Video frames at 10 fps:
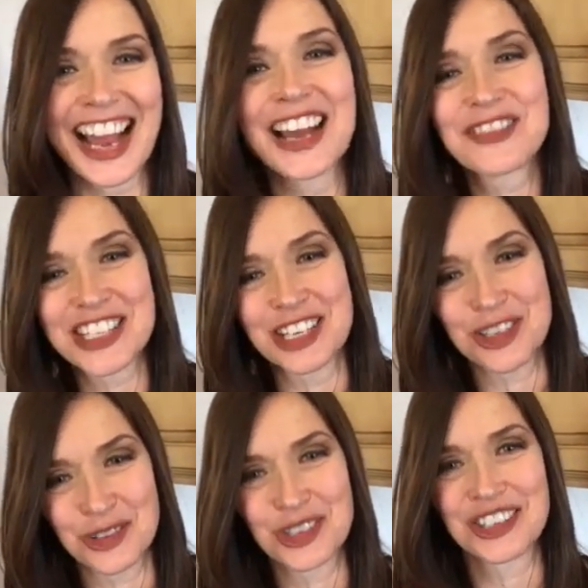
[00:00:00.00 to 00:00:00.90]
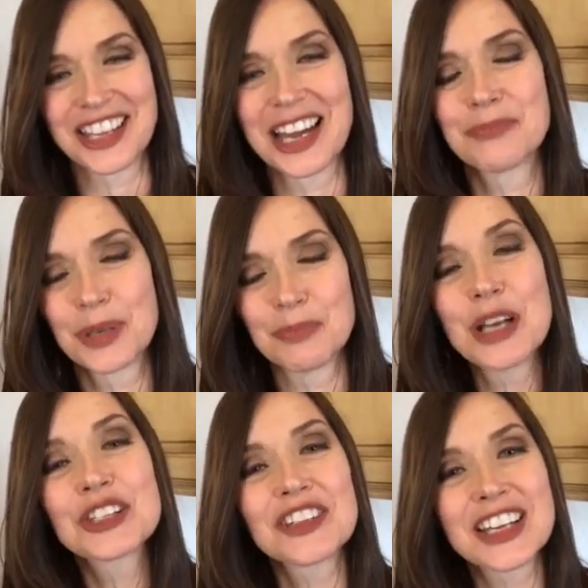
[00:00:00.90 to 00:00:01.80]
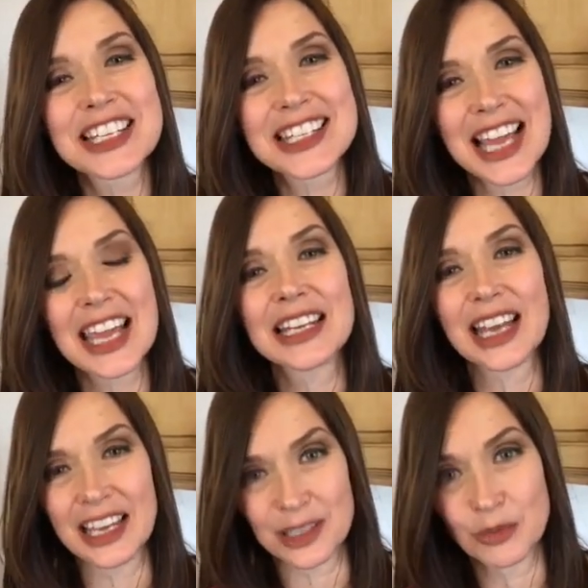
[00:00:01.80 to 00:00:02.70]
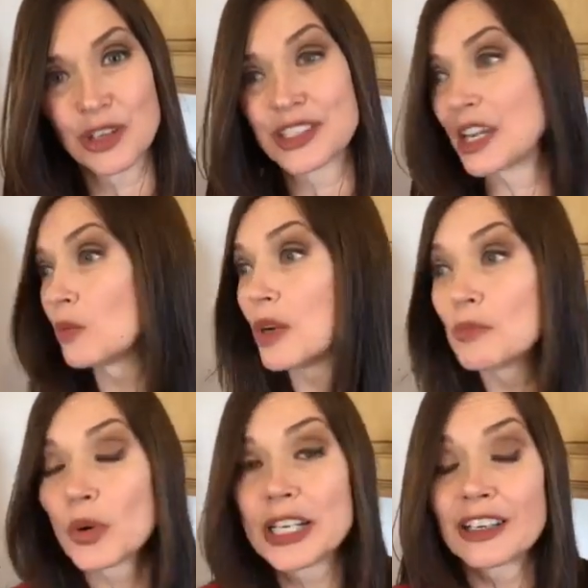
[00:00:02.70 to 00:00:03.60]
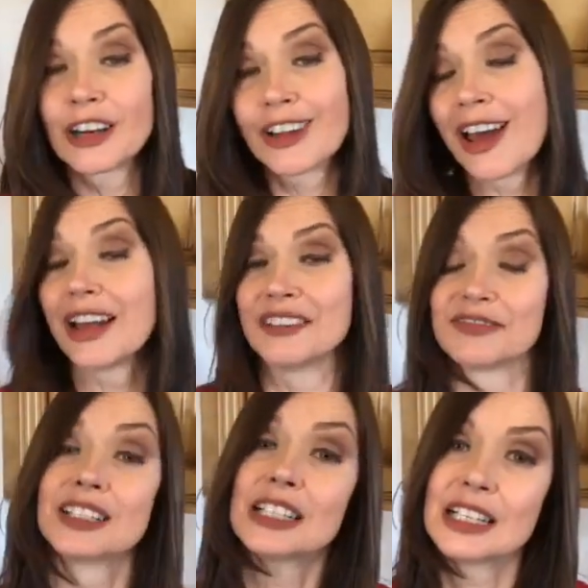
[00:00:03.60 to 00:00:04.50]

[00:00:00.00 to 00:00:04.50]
I have to get used to that. But most of us ate animals at one point in our life.